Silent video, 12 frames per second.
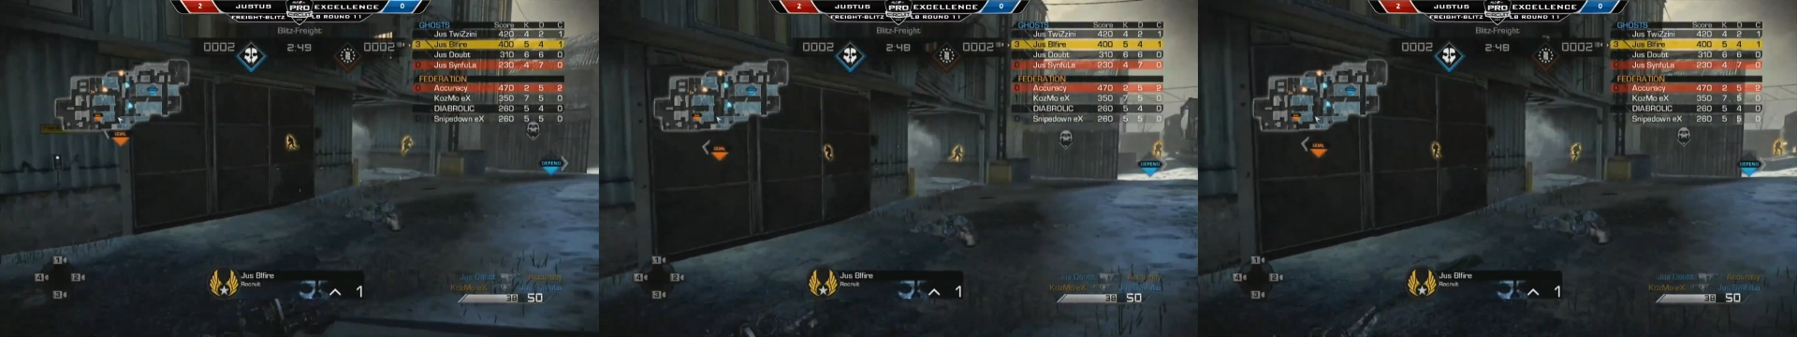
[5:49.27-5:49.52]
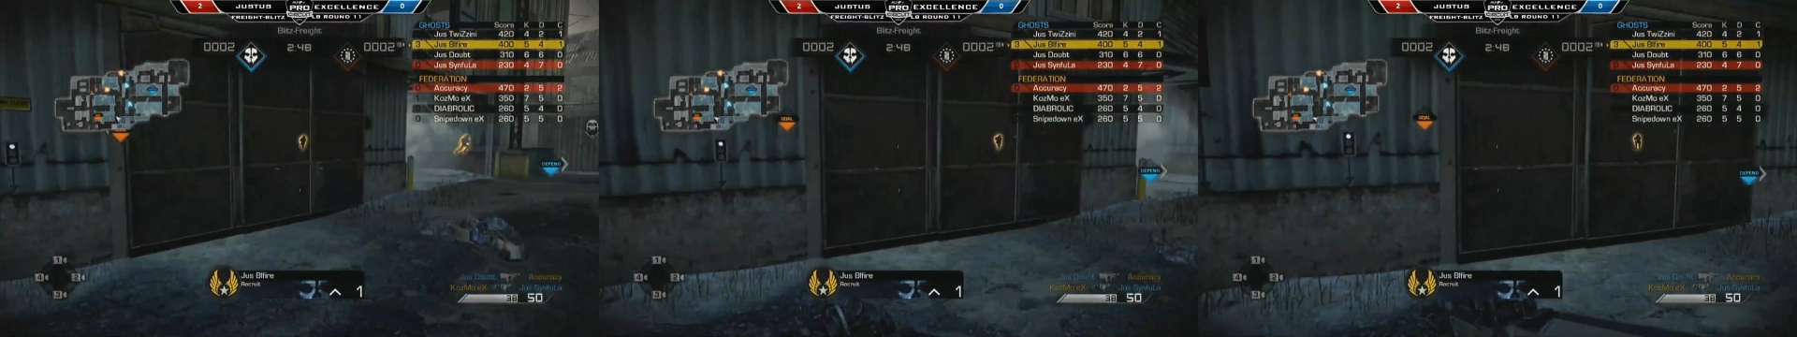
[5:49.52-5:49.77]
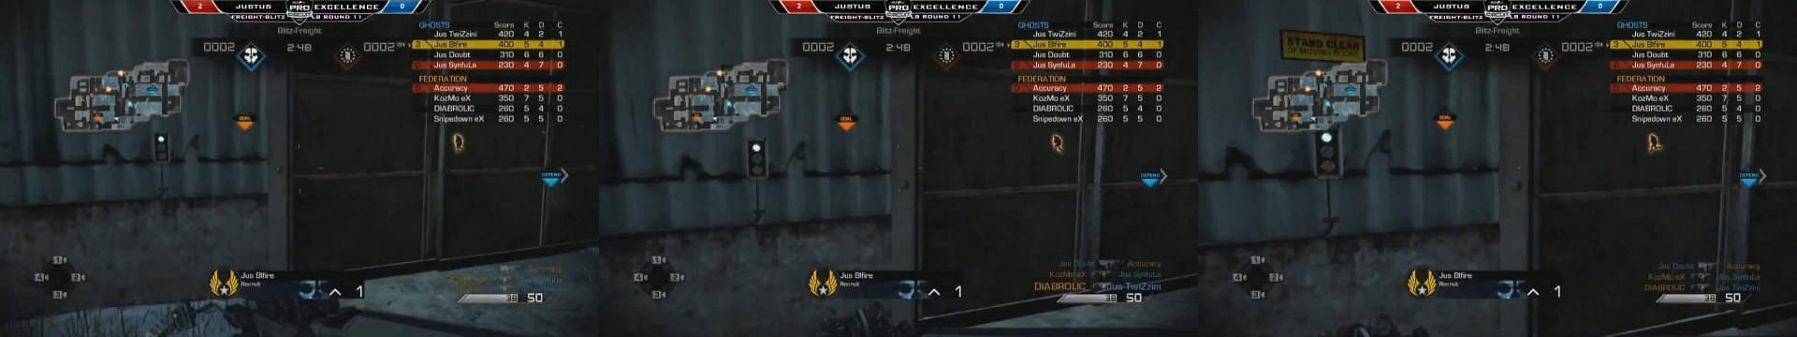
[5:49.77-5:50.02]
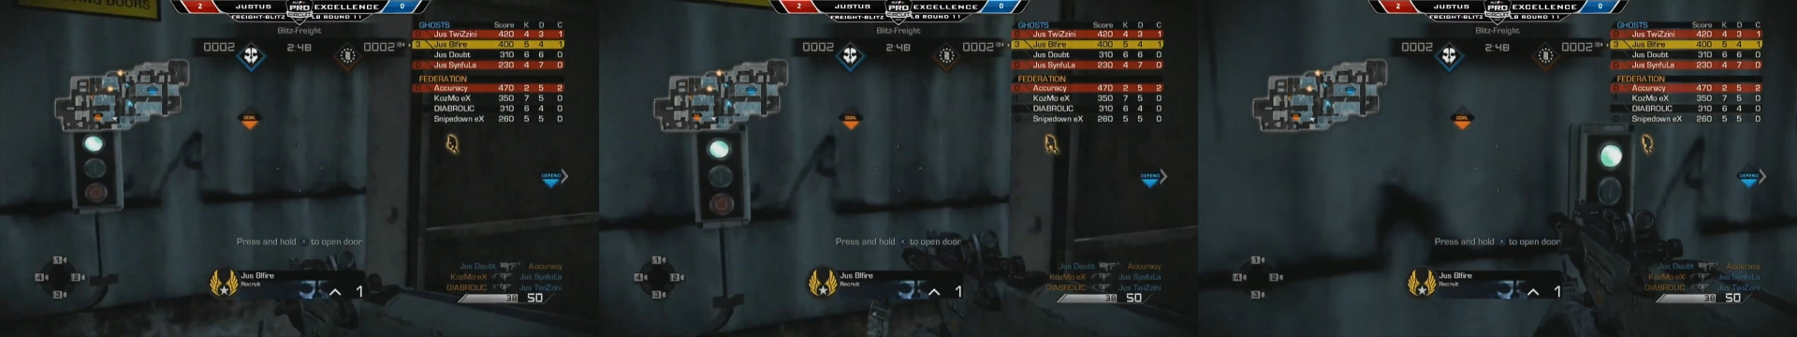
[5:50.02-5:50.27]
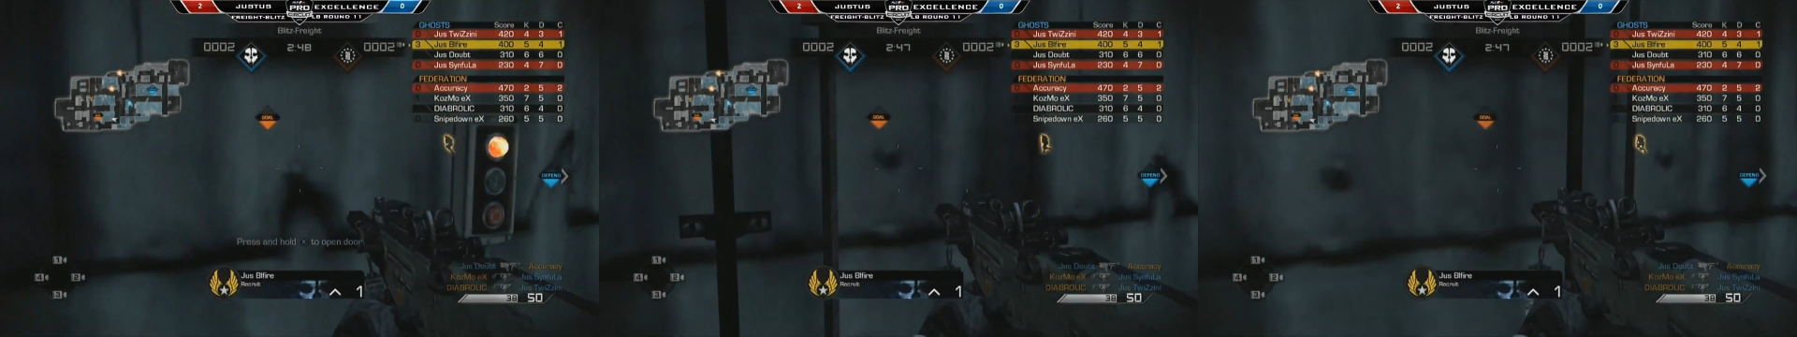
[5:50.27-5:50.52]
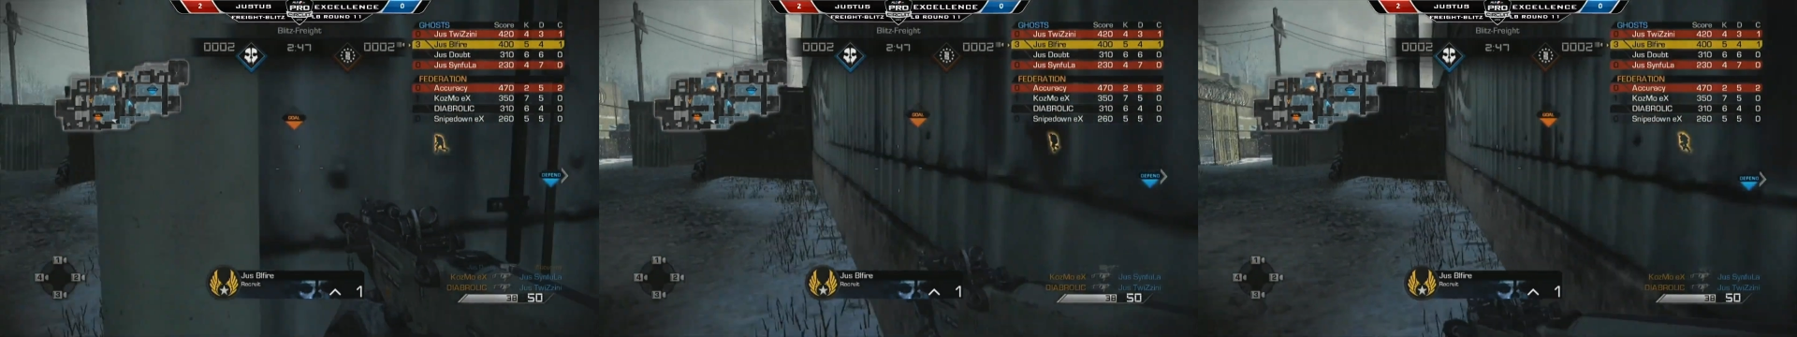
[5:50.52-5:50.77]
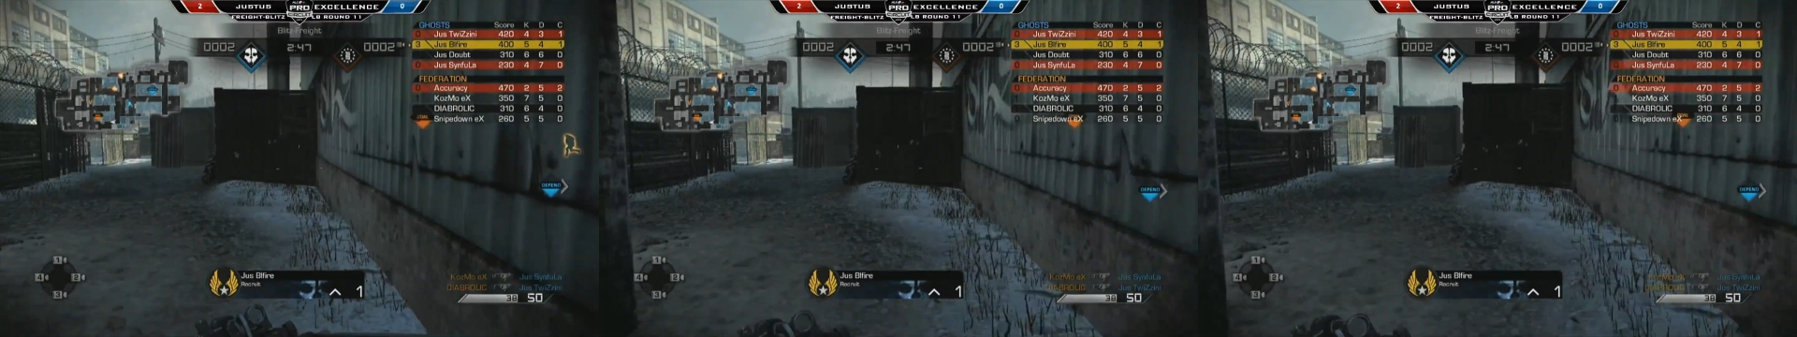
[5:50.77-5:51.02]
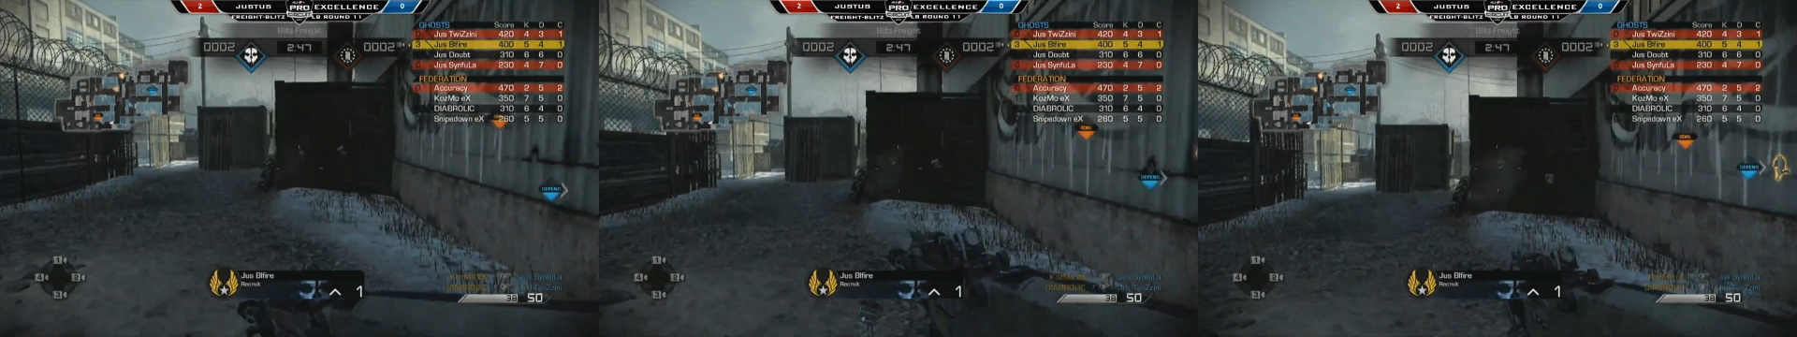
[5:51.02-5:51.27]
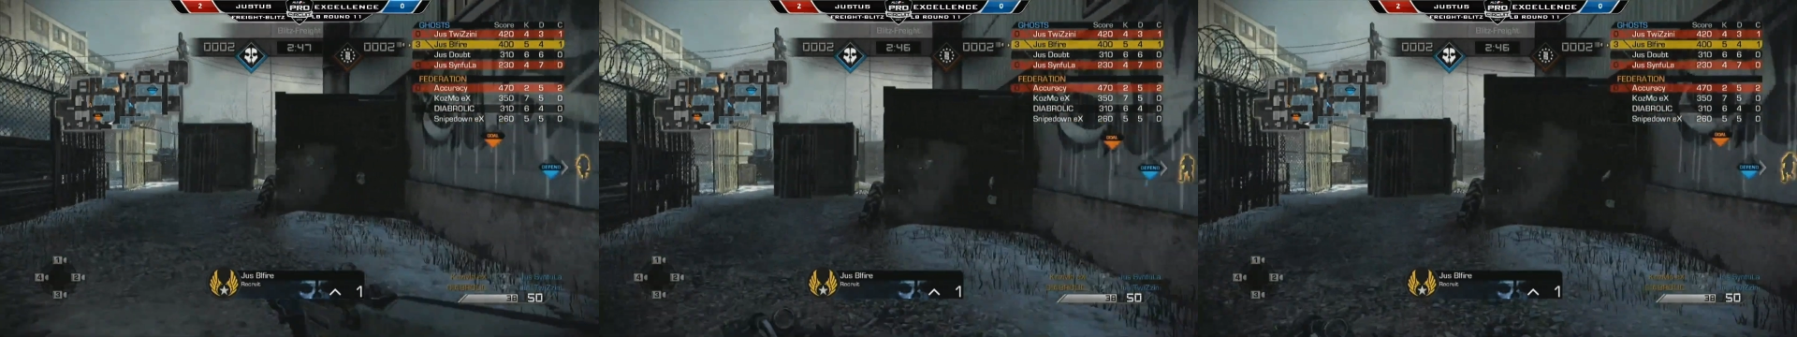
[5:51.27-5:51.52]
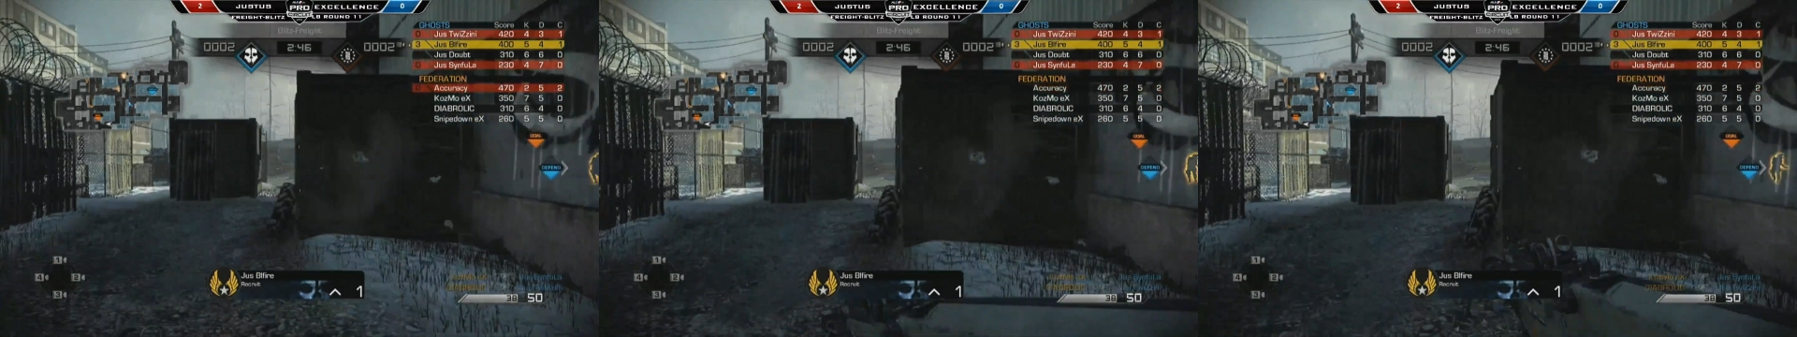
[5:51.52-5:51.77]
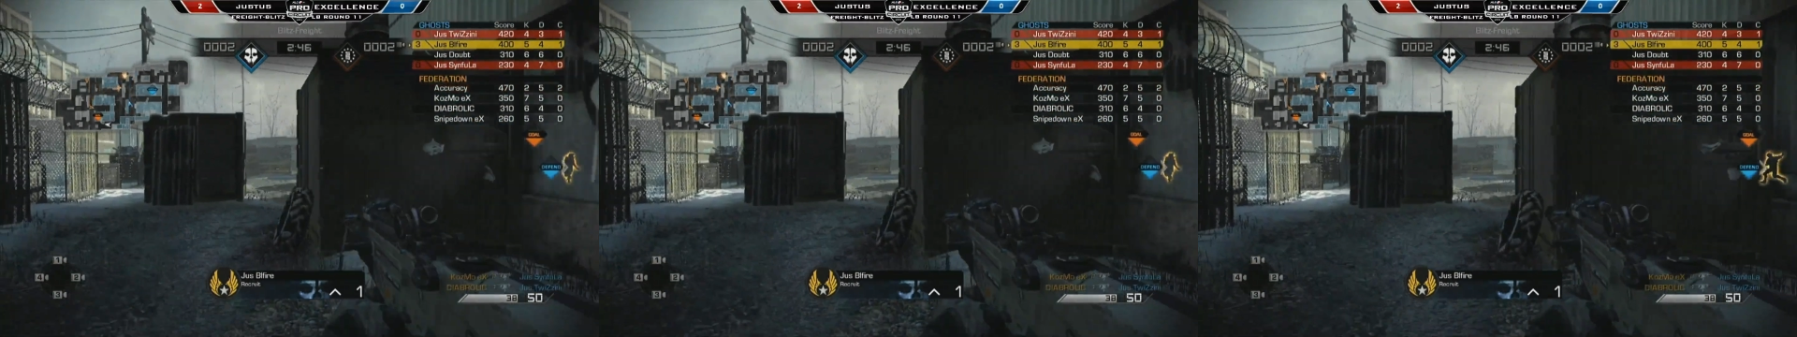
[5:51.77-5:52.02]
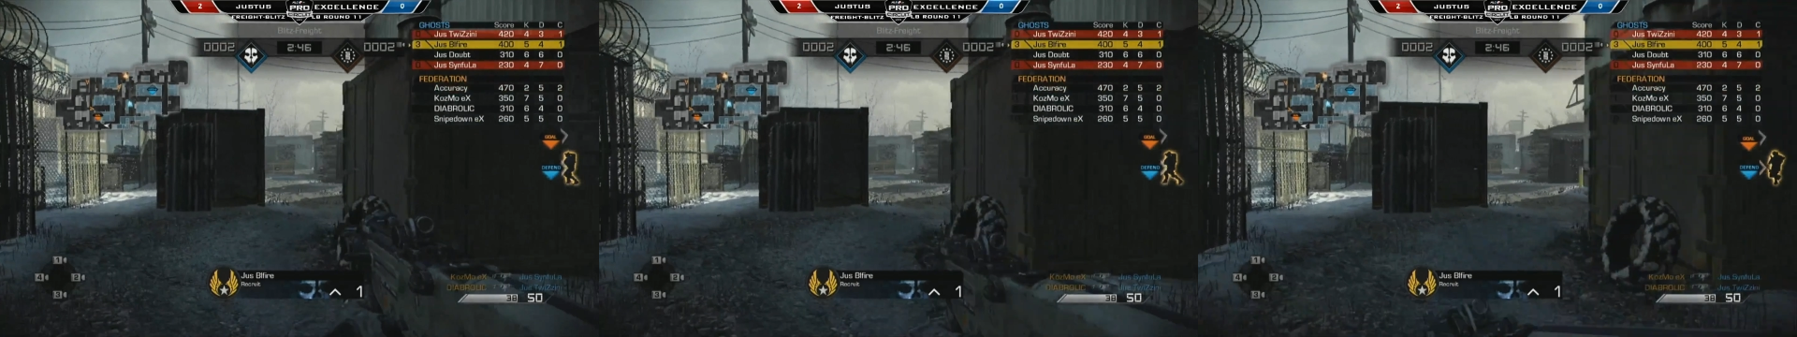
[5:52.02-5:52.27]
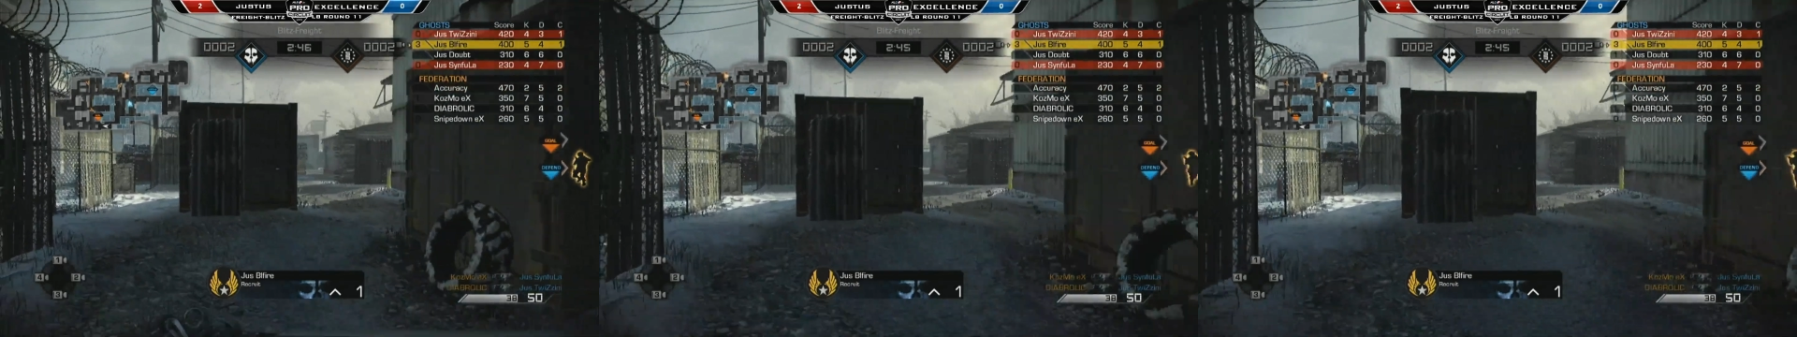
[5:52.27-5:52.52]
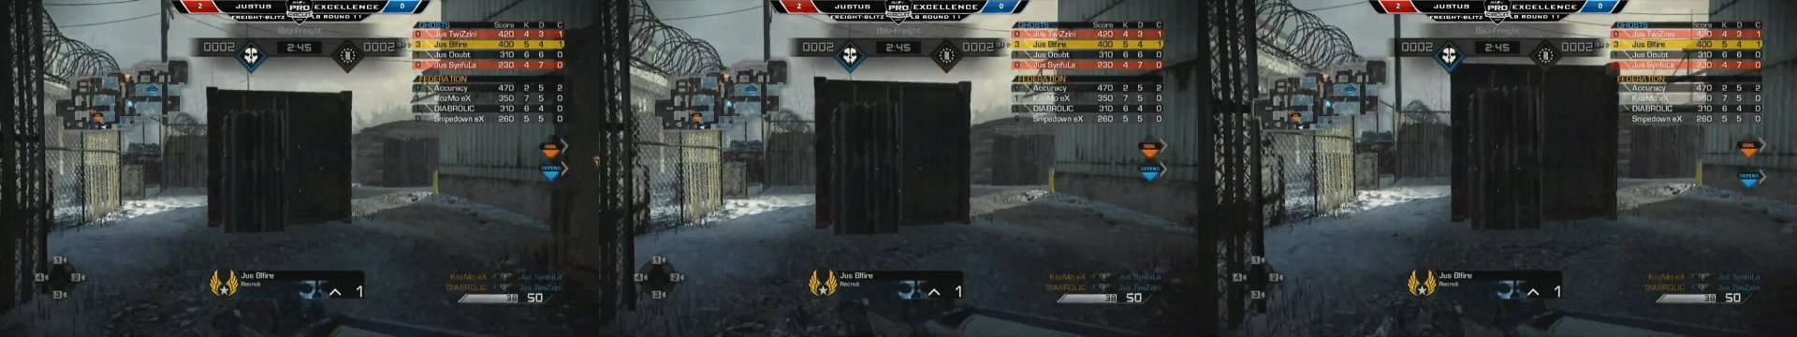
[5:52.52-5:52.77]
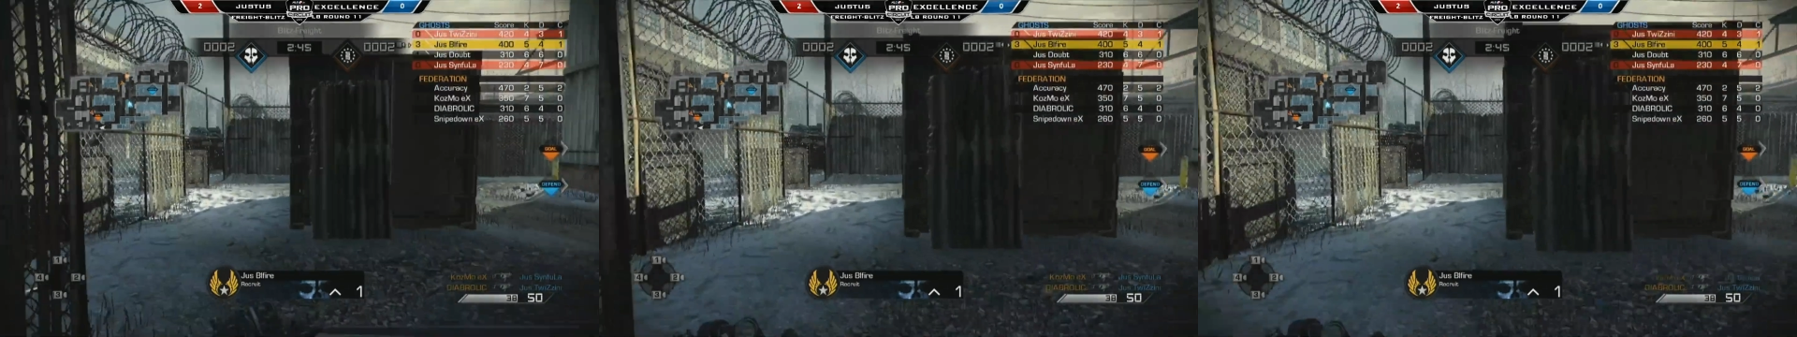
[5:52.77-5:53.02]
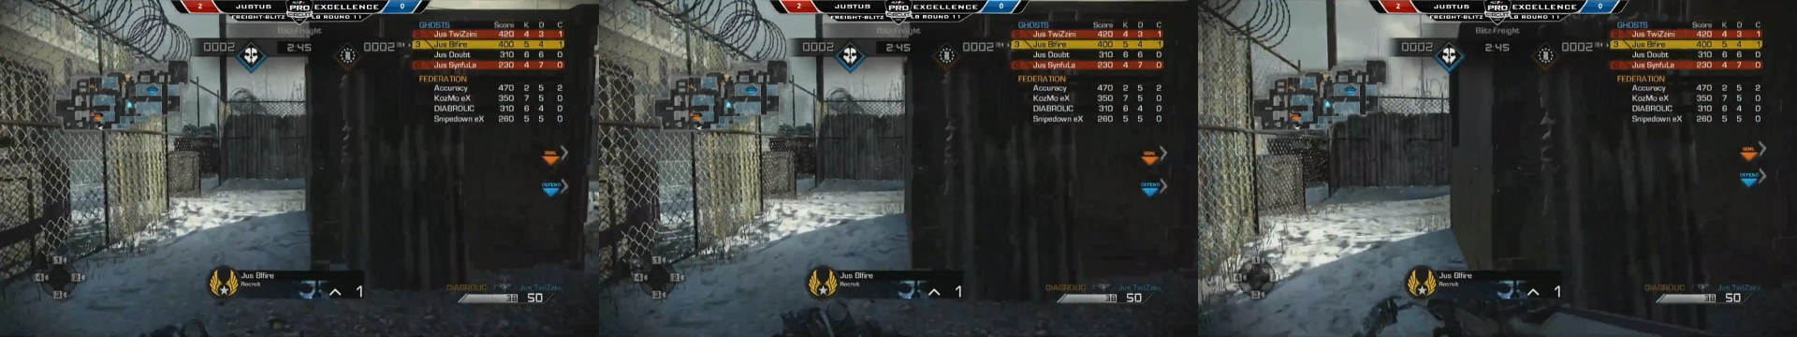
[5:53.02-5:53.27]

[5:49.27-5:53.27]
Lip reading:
[unreadable: no face in view]